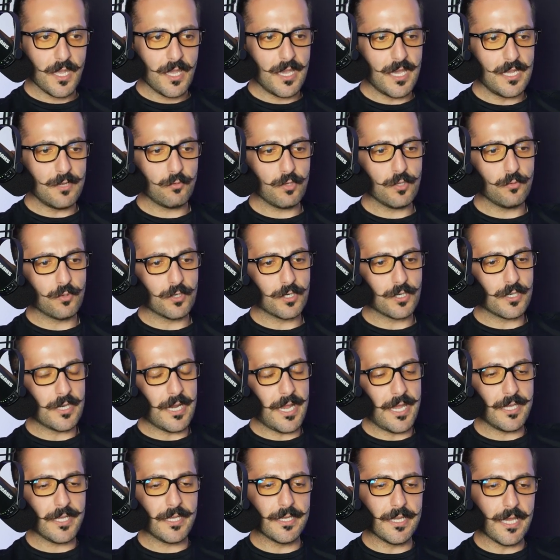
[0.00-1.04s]
And we were
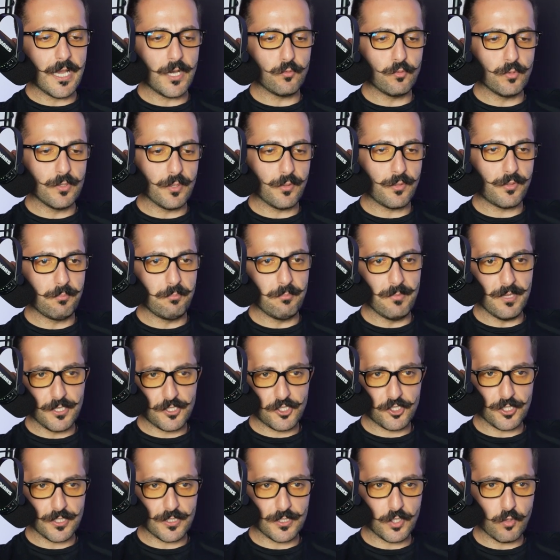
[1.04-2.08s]
hanging out with
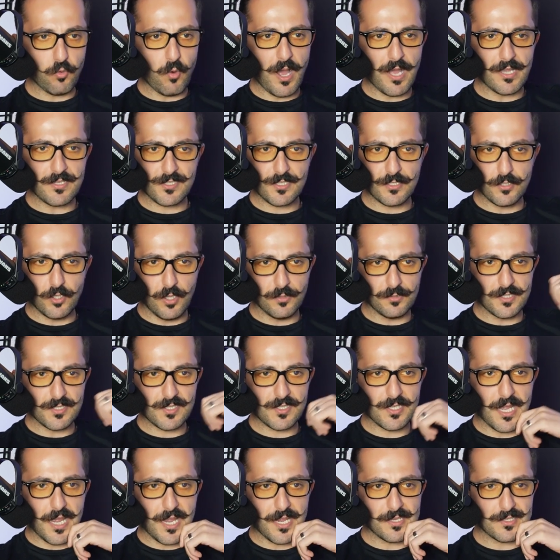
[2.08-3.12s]
Mitch and Quasi and all these
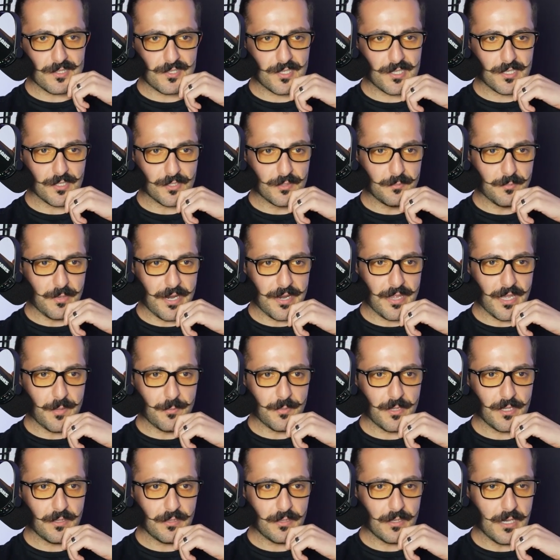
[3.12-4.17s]
guys here in
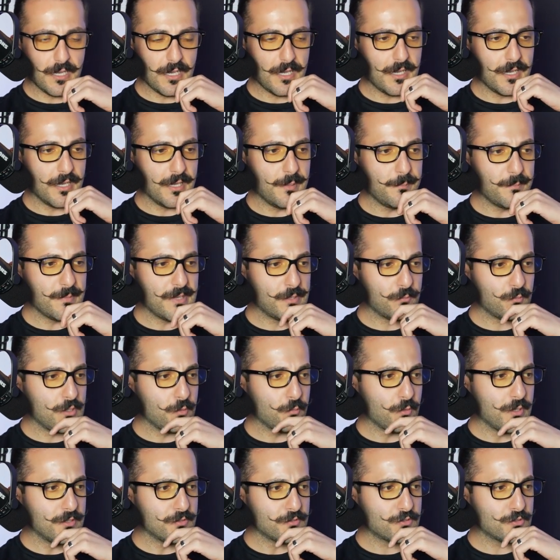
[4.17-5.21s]
Miami. Uh, right. And we
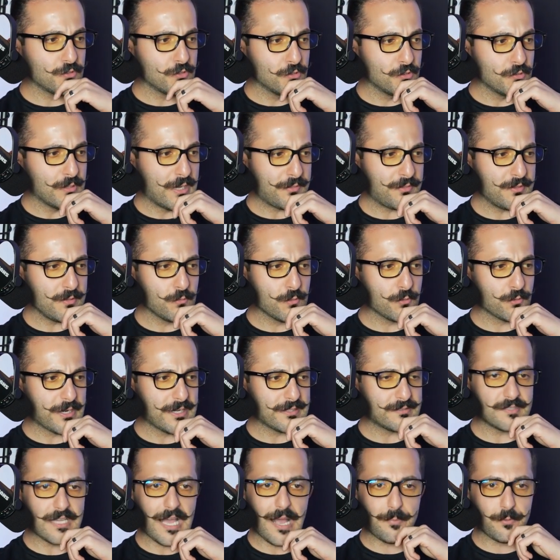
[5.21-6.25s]
went to, I think we were
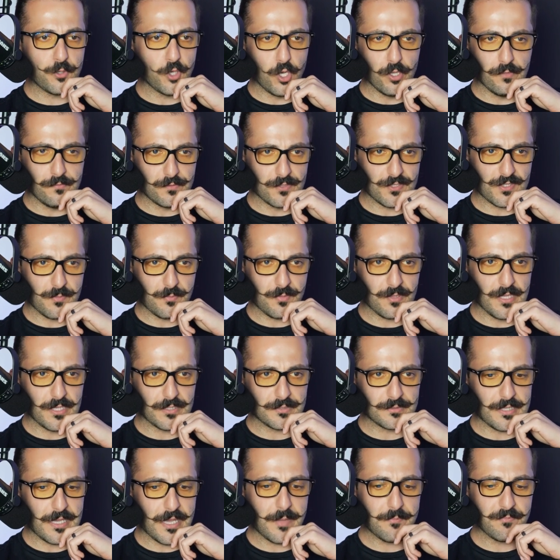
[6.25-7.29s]
at Top Golf or something
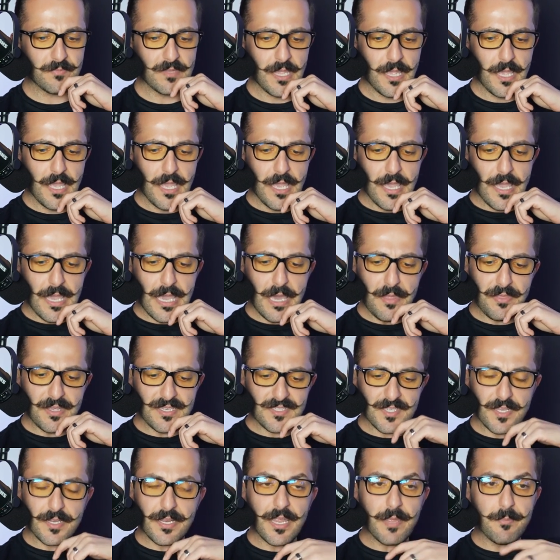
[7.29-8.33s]
like that. And they
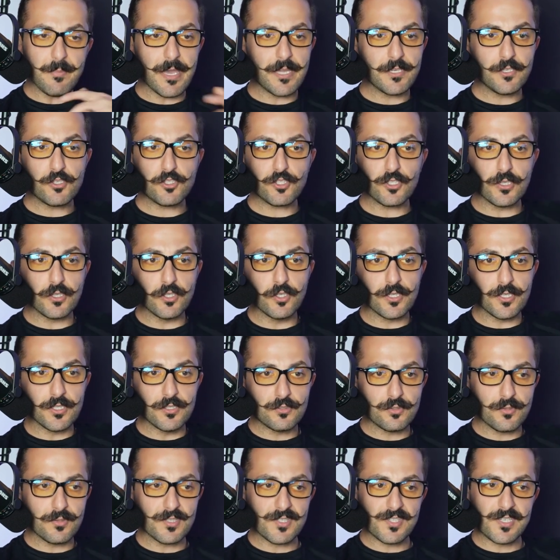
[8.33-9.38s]
said, hey, man, you should look
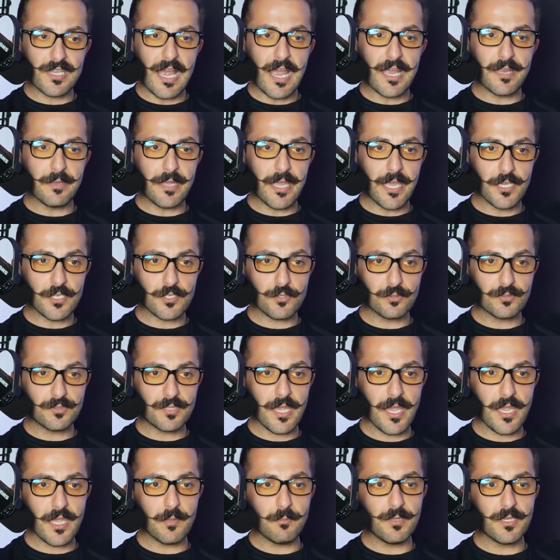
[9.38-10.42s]
into this guy, Andrew
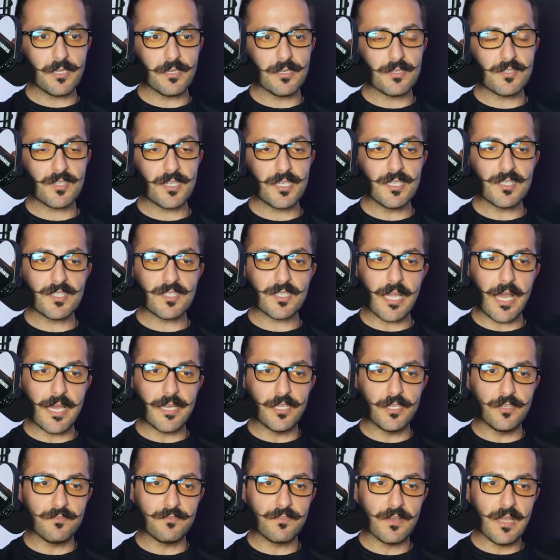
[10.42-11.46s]
Tate, because he's
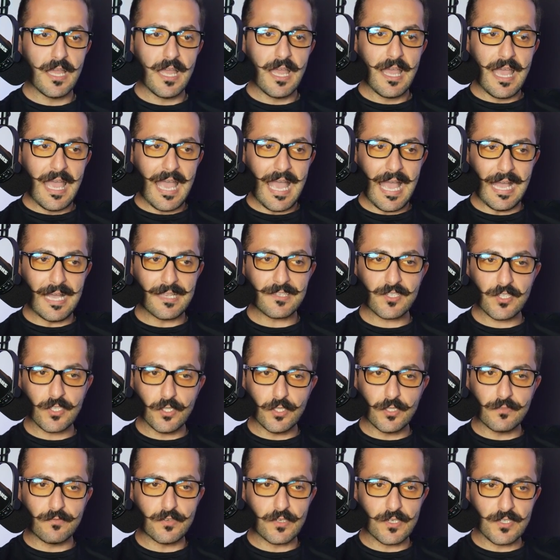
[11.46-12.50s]
kind of has a
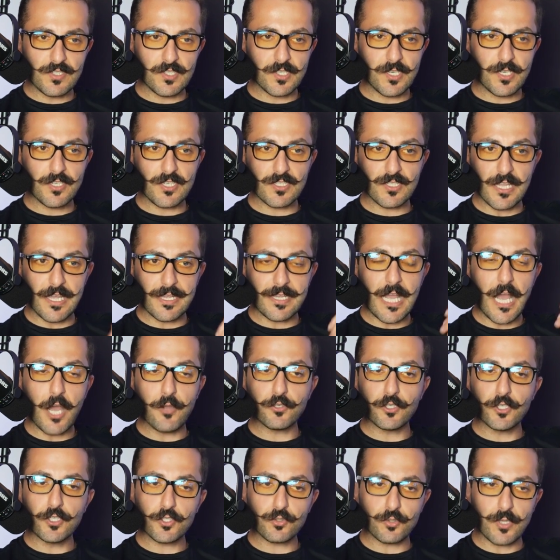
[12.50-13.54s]
university, just like how
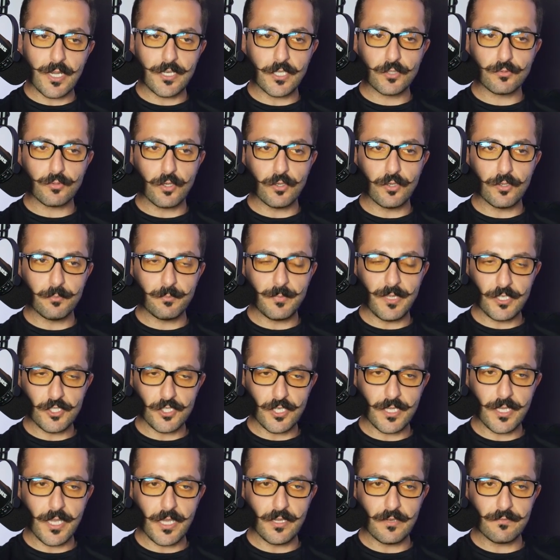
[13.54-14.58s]
you're trying to grow
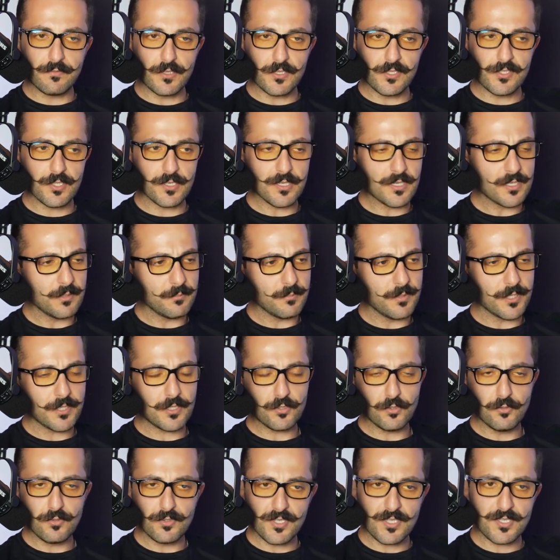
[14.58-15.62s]
BJK University. And I'm
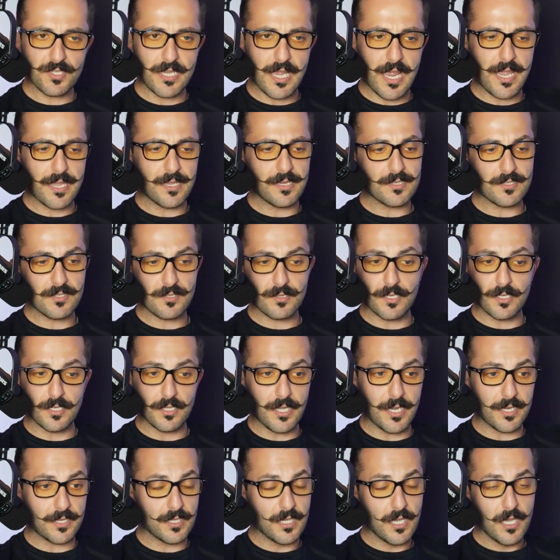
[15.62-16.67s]
like, who's this guy? He's, they're
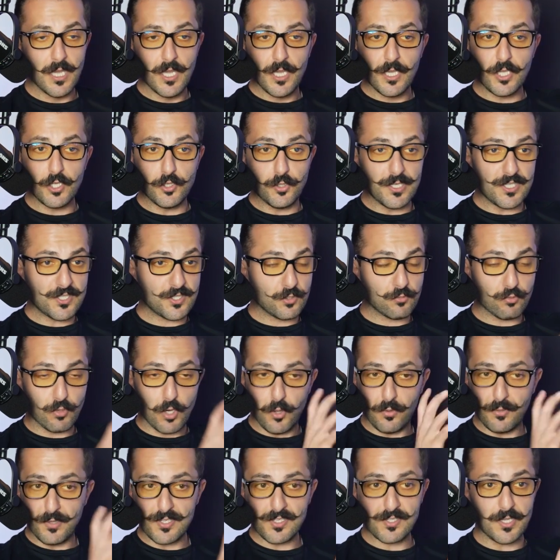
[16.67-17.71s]
like, you know, he's
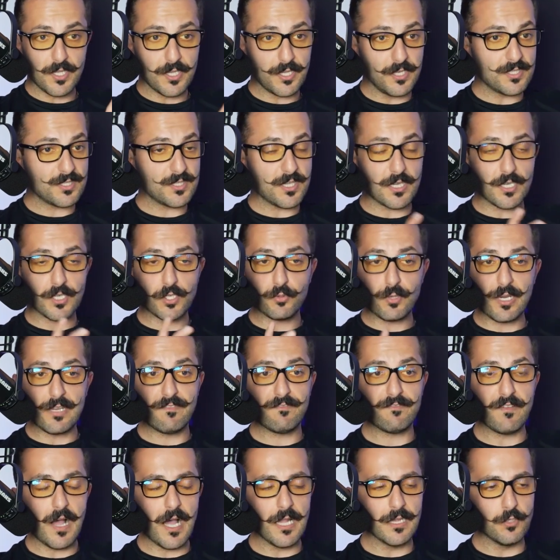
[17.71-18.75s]
grown this thing and he's got a great
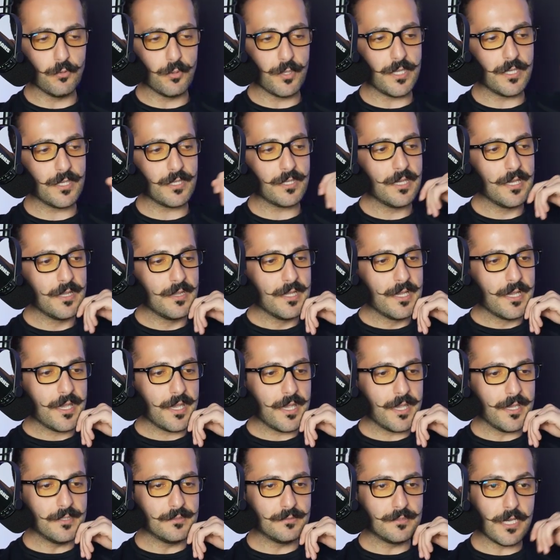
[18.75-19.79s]
following.
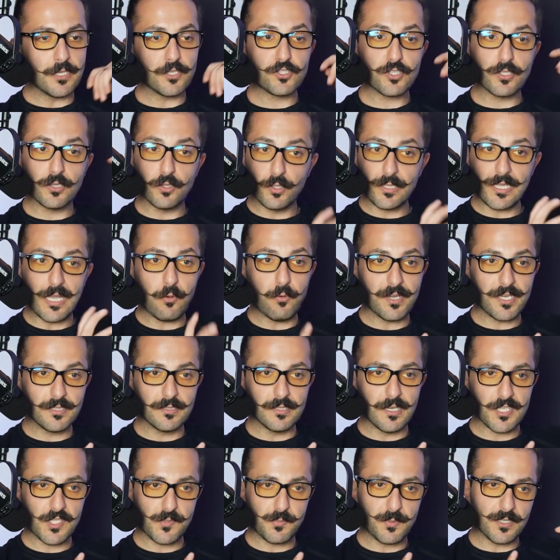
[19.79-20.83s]
And uh, you should look at what he
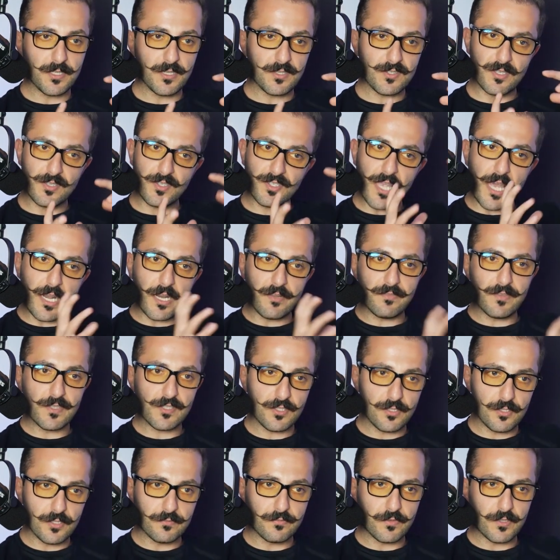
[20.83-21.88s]
does because inside of
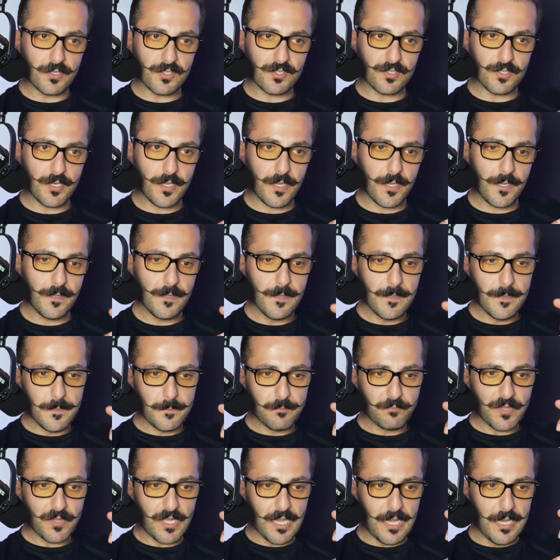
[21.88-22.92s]
his university,
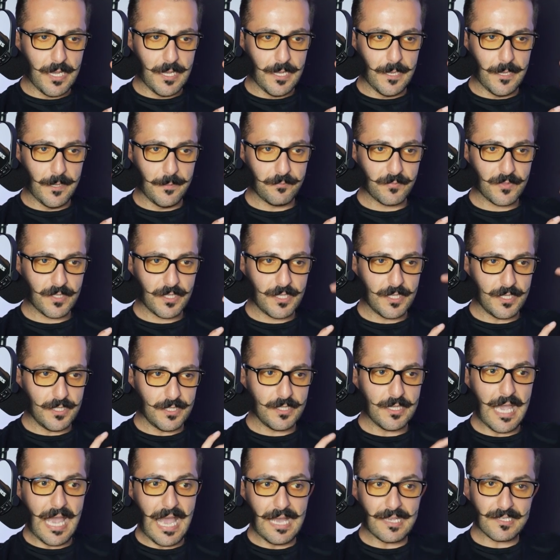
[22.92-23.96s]
um,
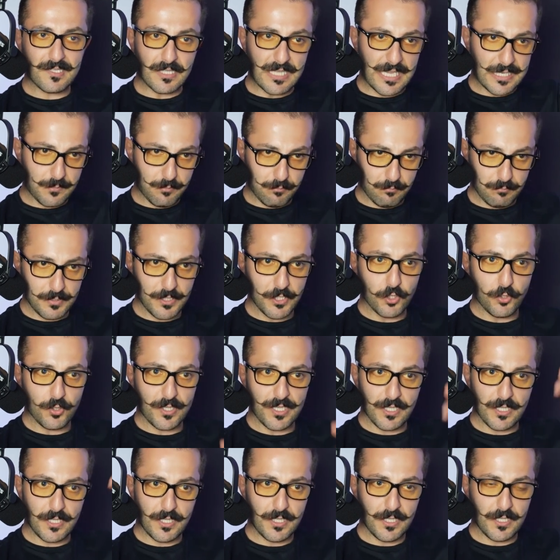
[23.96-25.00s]
he has like, you know,
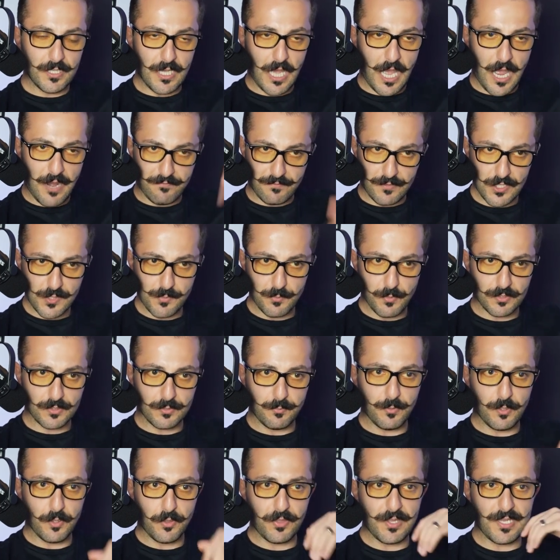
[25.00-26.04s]
he he offers
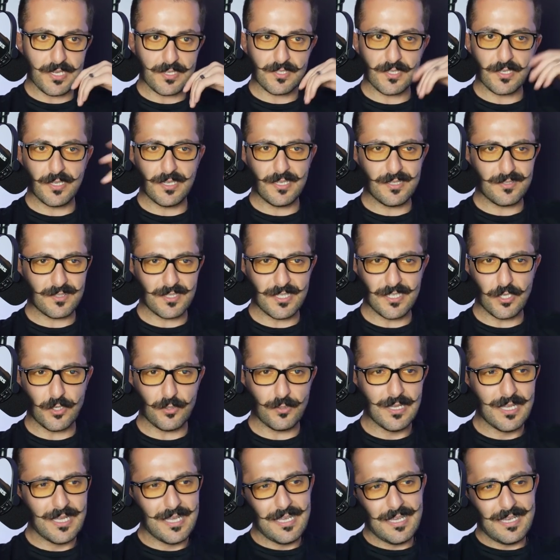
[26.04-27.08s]
multiple things. And he, you know,
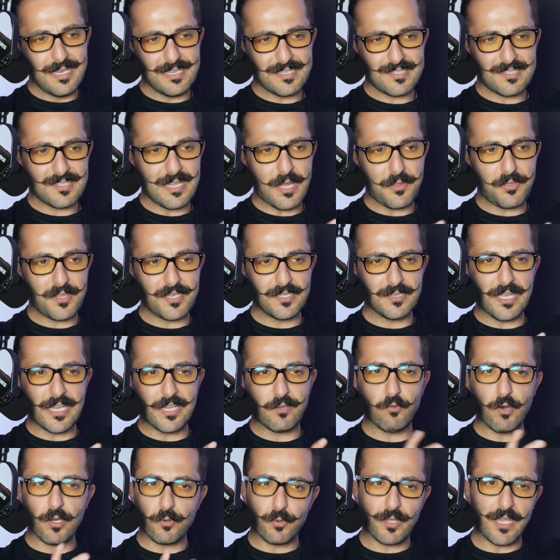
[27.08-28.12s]
it's nothing
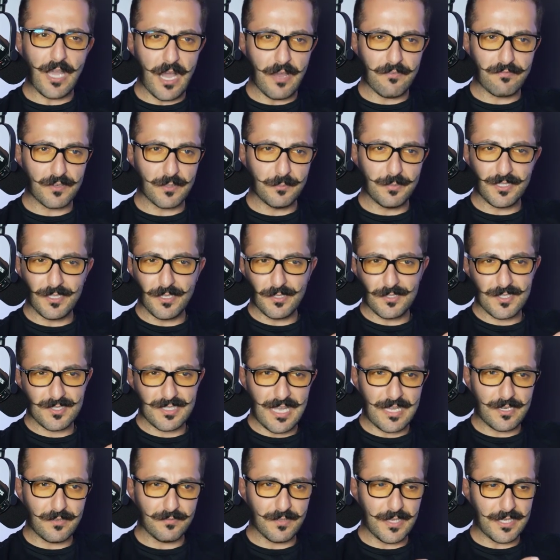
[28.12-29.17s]
like what we offer because it's
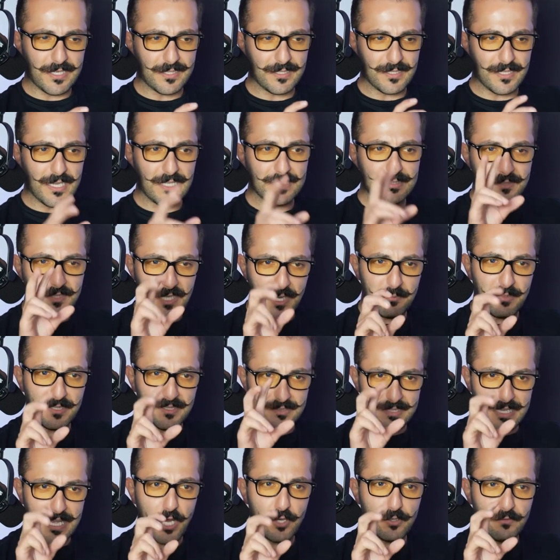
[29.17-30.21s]
kind of like a dummy
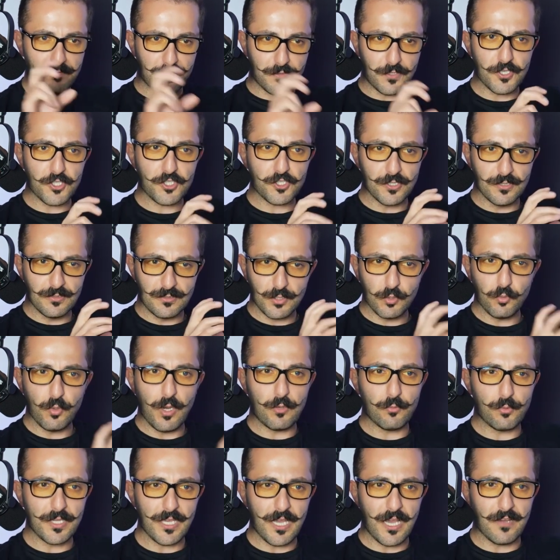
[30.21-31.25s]
down version to
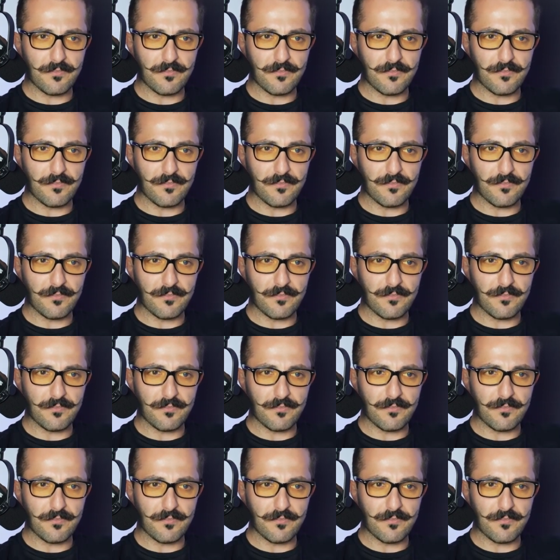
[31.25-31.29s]
what we